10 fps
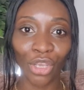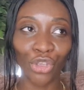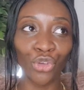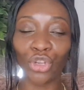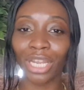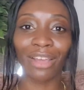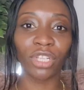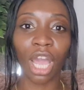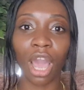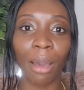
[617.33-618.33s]
You don't have
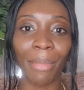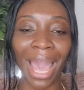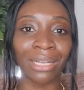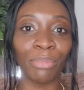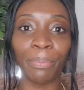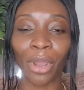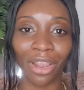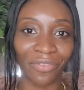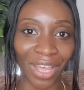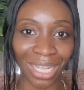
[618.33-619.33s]
to come and be
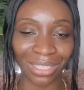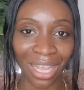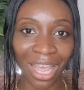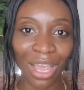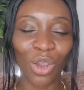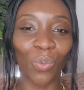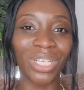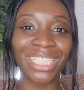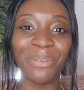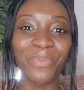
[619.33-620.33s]
perfect. We
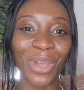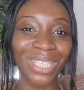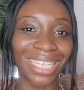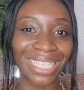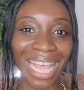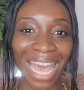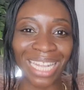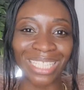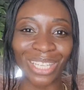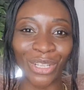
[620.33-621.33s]
see Moses
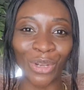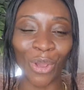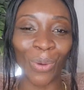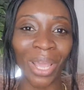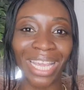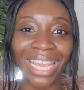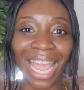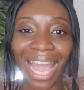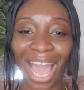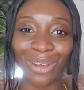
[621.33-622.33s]
and, he
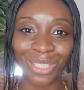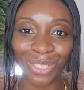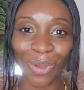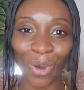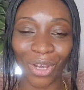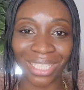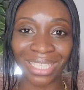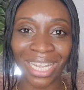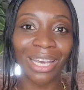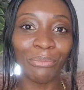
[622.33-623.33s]
encounters God.
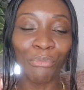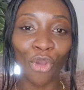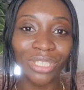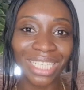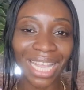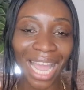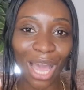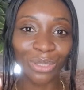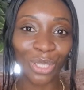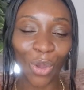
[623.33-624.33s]
Moses
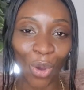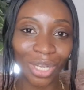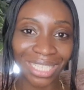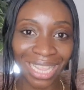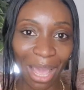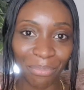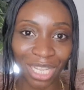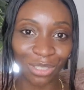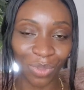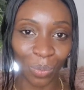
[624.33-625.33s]
encountered God in that
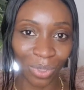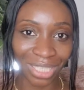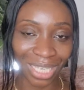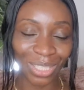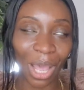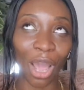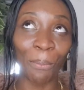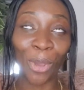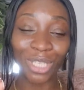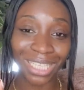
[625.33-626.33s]
place of the wilderness.
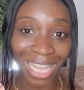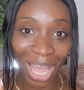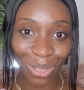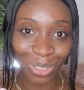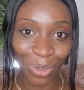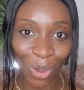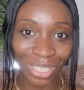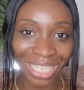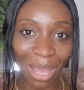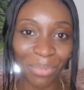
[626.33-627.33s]
Moses encountered God
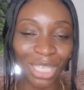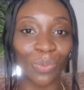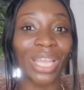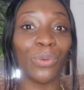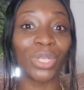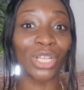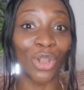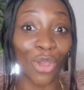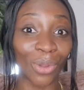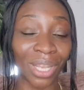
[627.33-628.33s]
in that place where he was
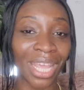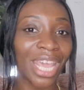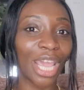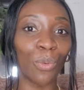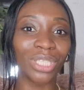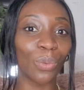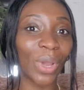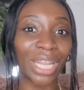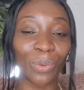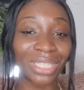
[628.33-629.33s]
alone. It wasn't
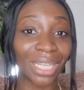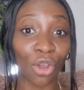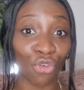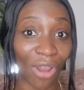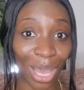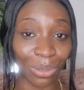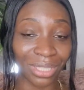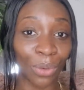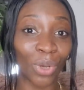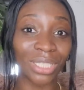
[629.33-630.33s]
when he was in a crowd.
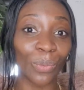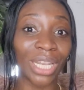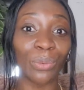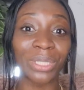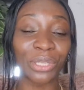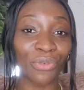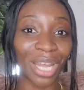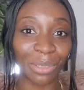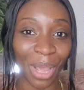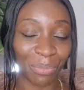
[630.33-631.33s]
It wasn't when he was
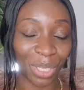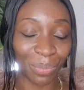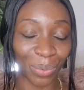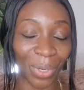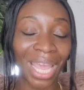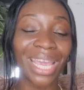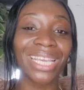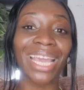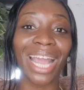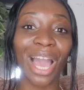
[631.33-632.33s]
surrounded by people.
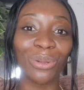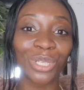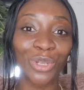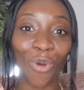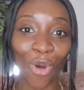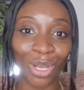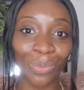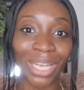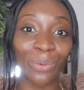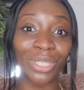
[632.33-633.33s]
He encountered God
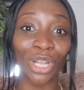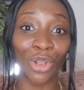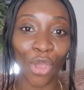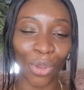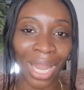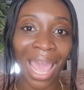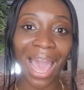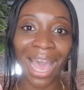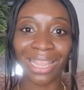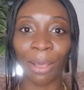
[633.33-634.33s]
when he was alone
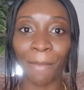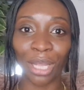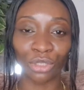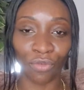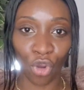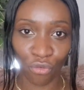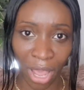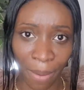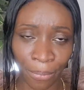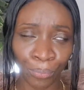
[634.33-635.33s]
at the Mount of
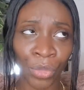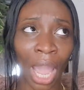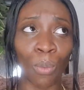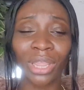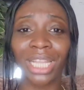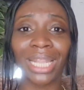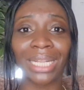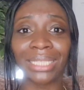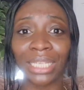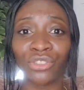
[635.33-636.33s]
Horeb. And one thing that
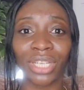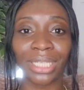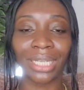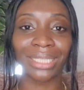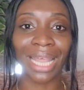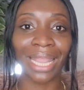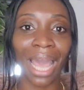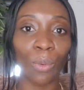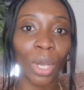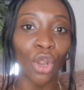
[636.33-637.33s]
is interesting is
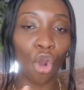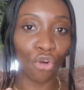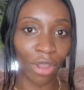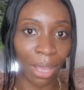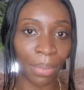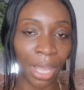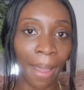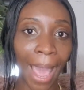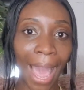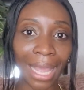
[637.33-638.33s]
that word Horeb
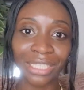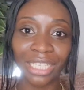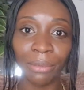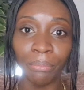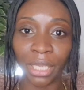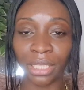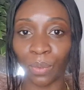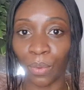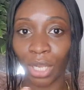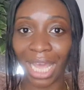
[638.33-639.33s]
actually means, when
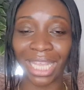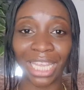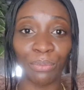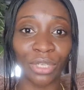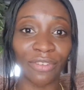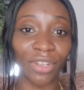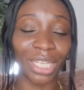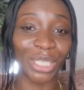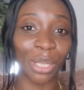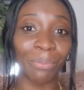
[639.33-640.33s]
we look at the Hebrew
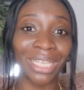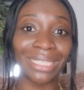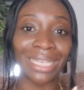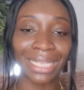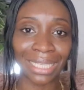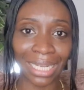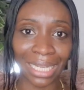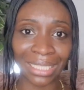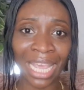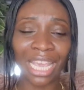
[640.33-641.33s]
definition, it means
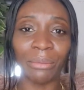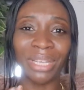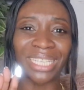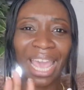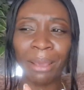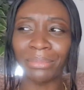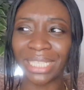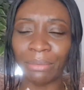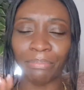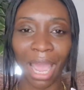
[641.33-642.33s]
desolate. It means
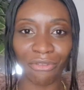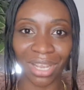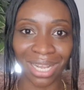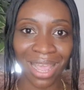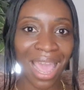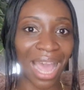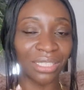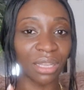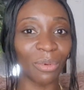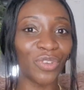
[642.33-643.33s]
empty, barren. And
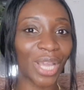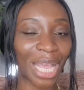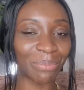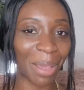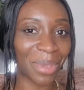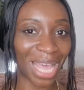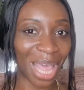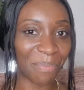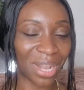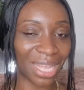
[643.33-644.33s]
some of you guys might be at
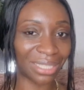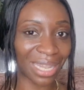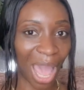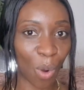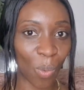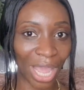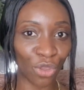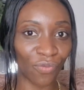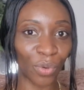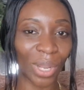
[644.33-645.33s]
that place now where you
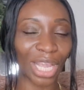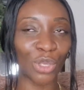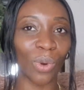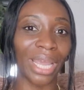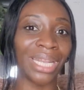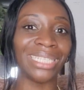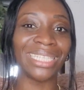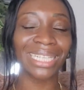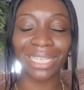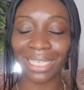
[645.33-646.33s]
feel like you are in a
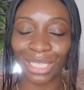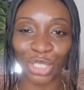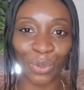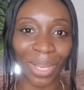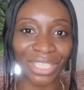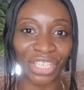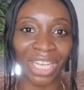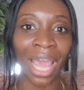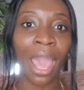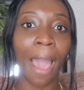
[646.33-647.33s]
desolate
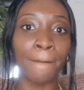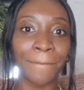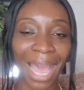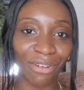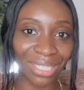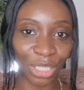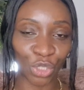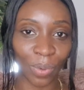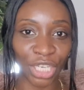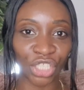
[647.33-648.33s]
situation, a barren
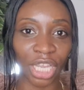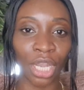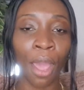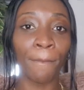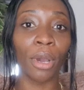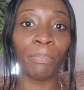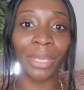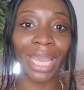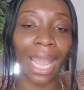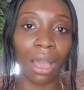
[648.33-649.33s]
situation, but
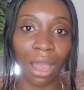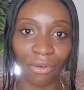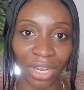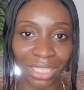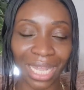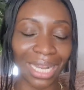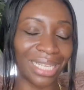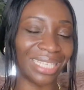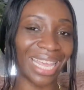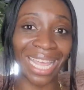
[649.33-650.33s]
be encouraged that
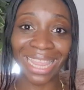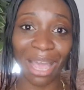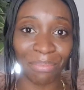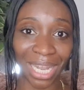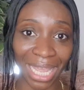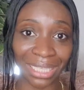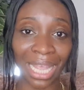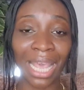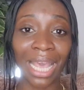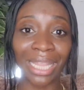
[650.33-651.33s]
is in that place
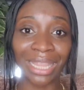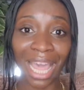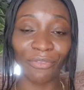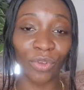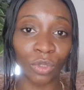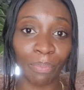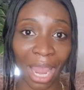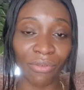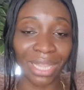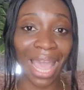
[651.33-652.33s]
that feels
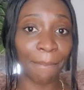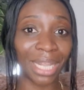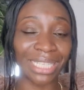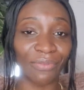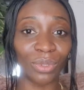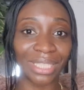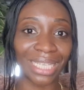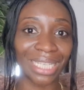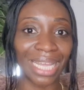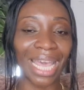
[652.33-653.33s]
barren, that place that feels
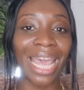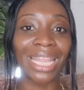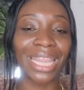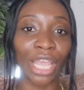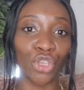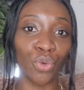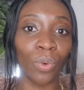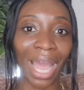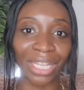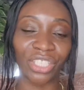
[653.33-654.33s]
desolate, that you
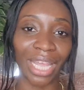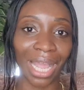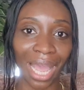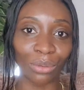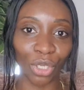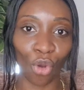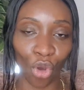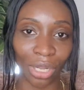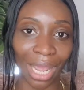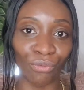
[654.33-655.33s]
will actually encounter
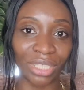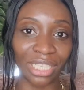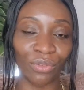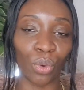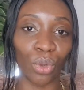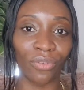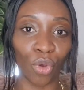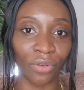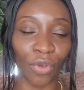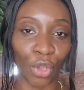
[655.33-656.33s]
God and receive the call of
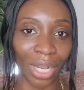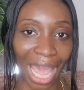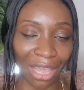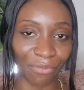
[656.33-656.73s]
God for your life.